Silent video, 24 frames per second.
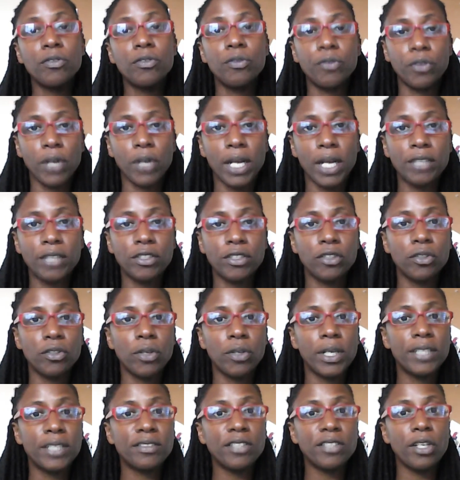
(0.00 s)
throughout the
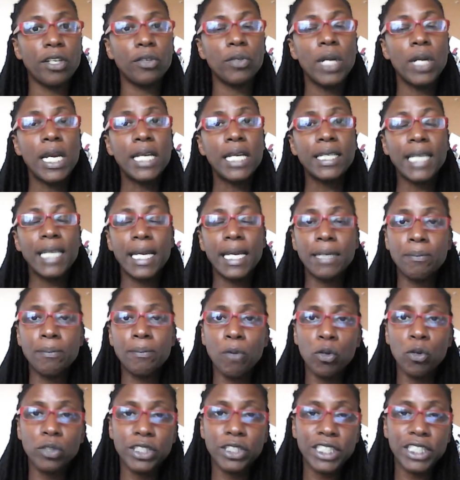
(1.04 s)
night. So getting
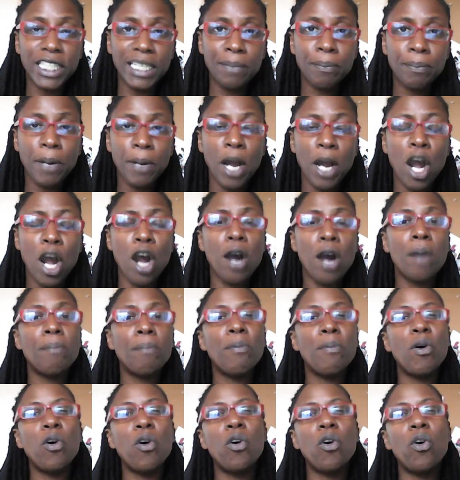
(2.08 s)
more deeper,
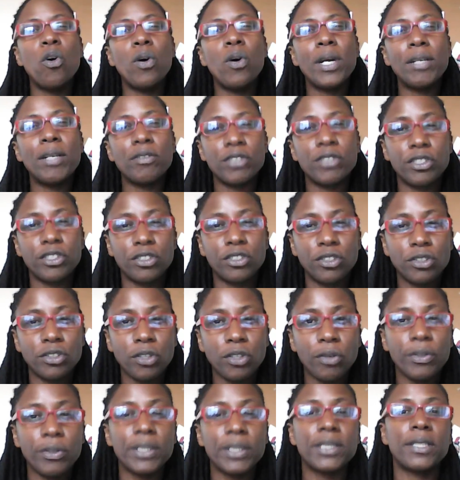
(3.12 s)
more
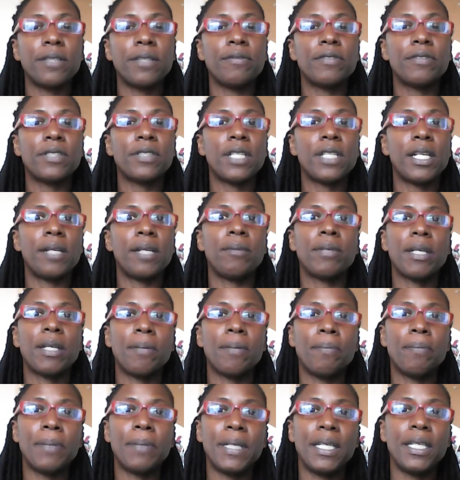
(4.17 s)
restorative sleep
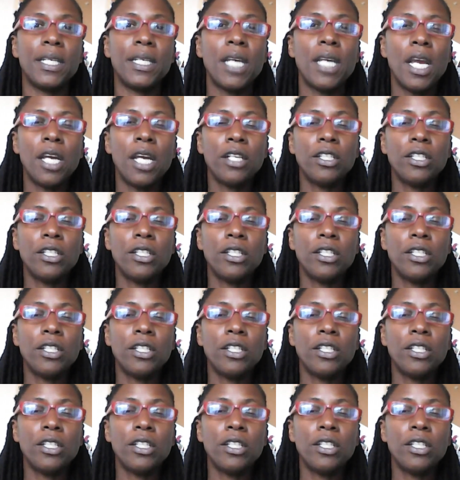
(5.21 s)
can be,